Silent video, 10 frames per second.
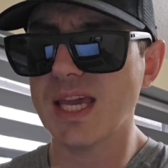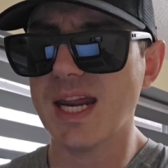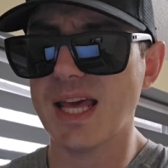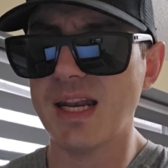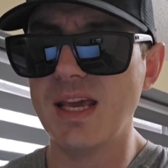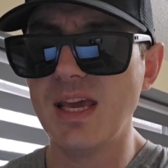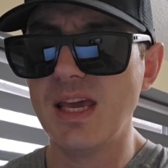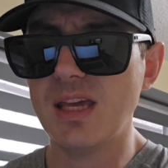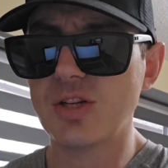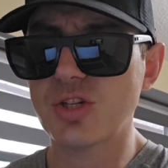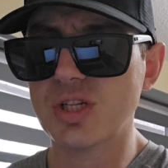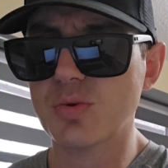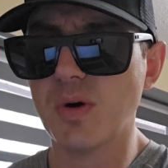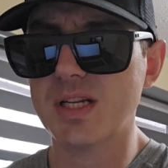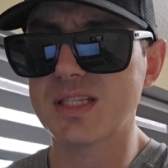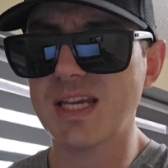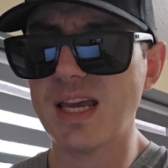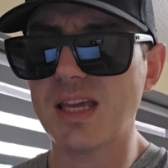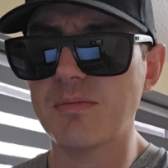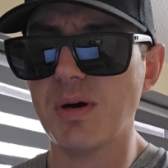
get it in just one second.